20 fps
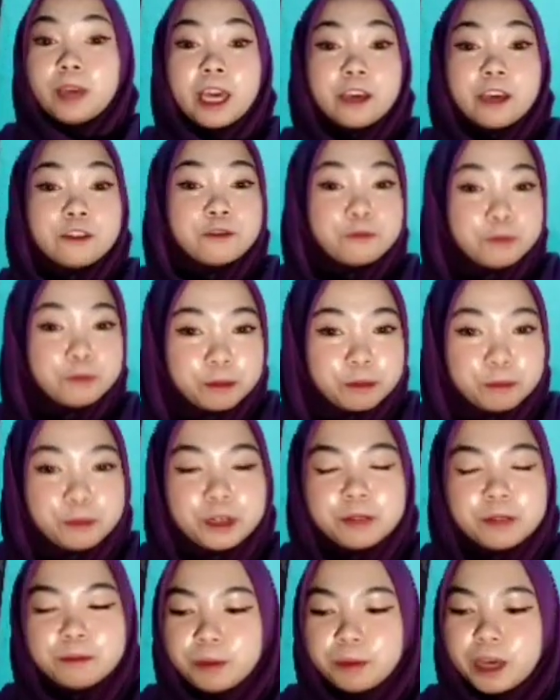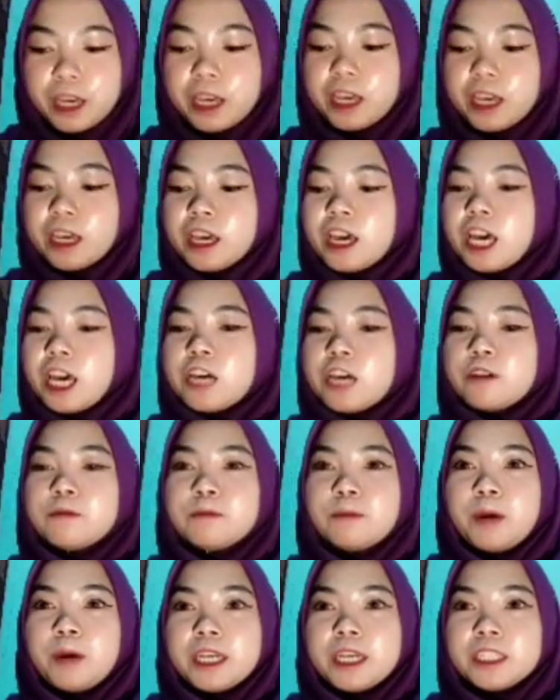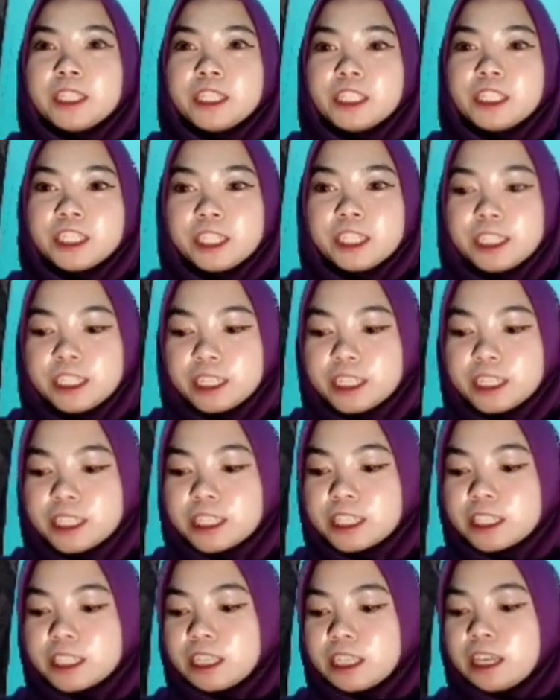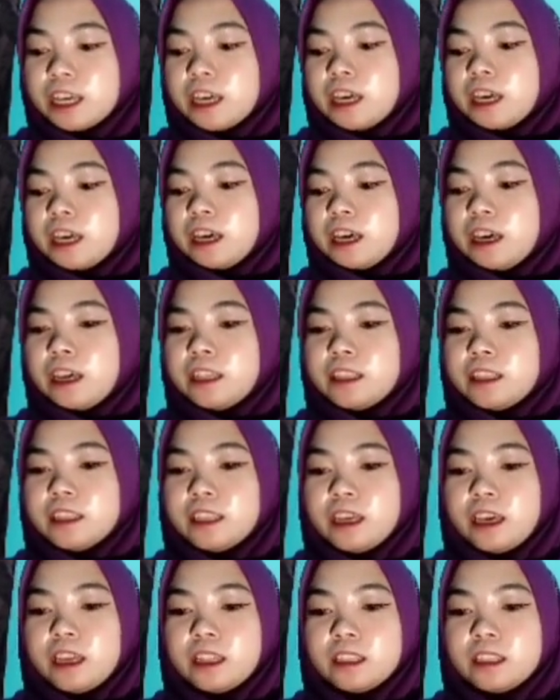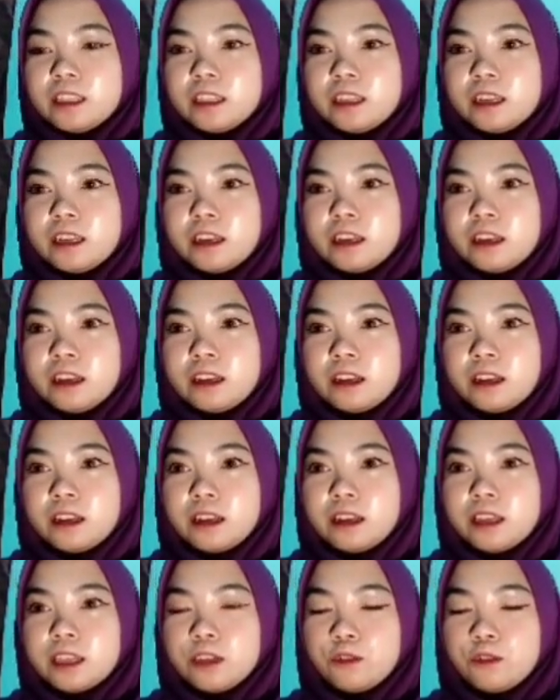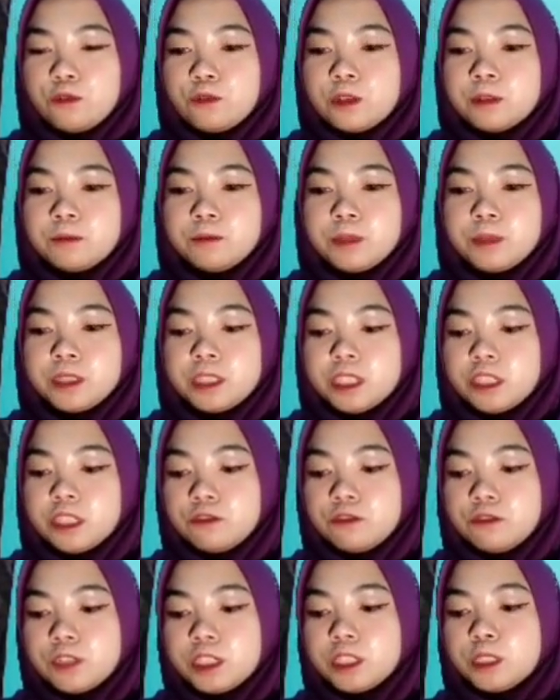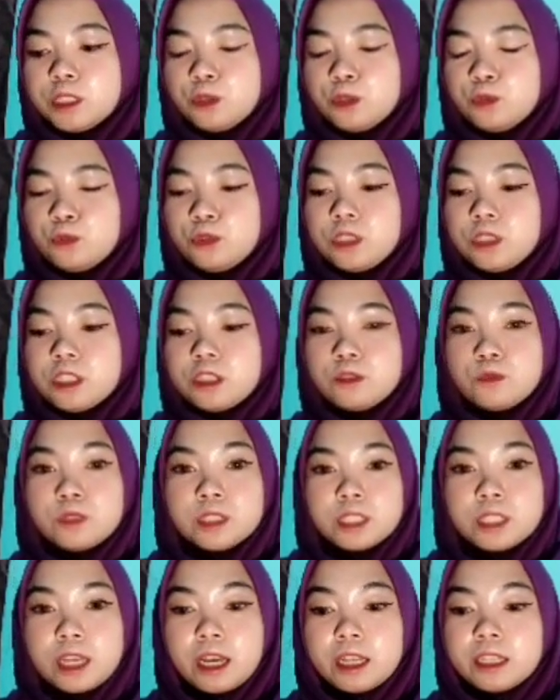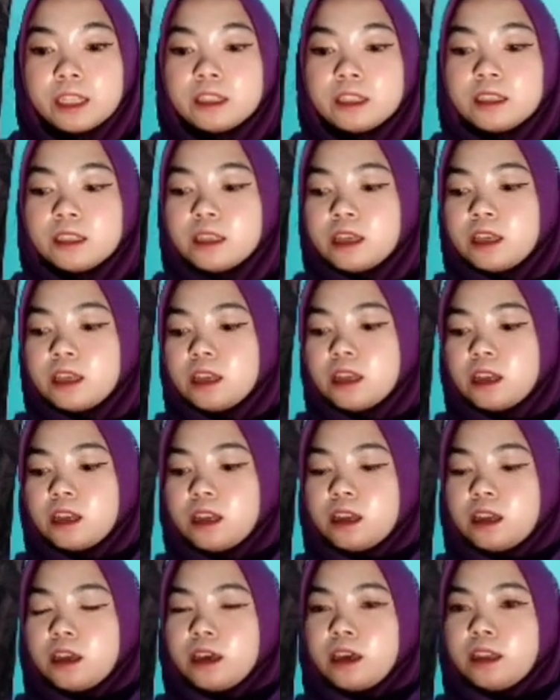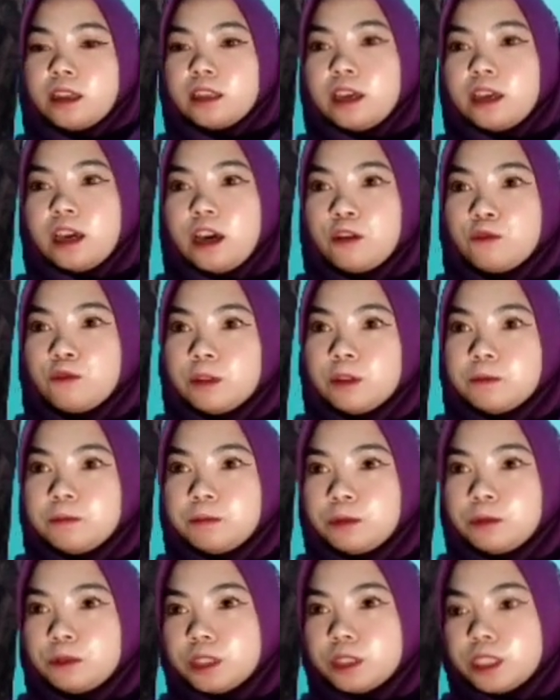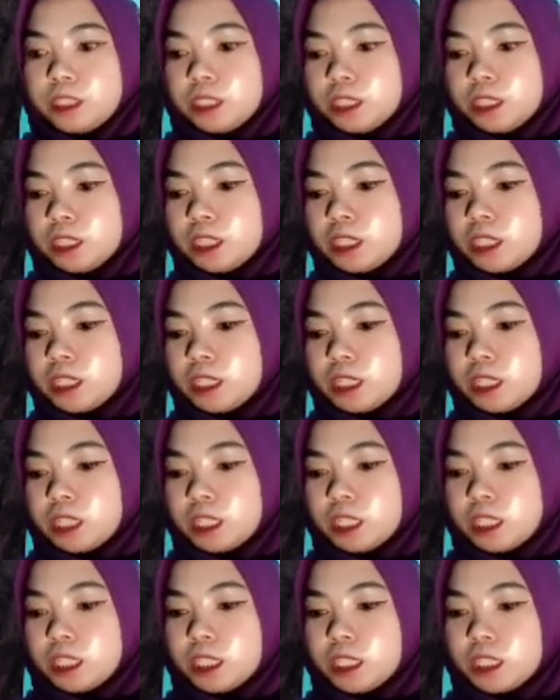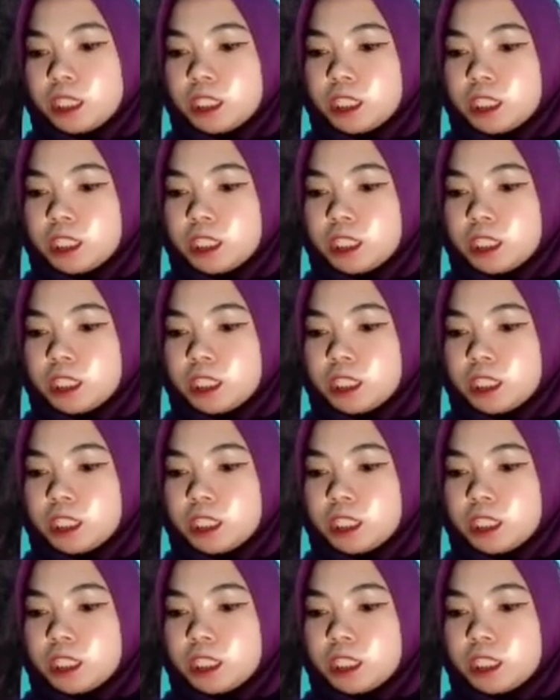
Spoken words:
have been prepared by the chillets, and then it will be given to the Susan. And then I will put the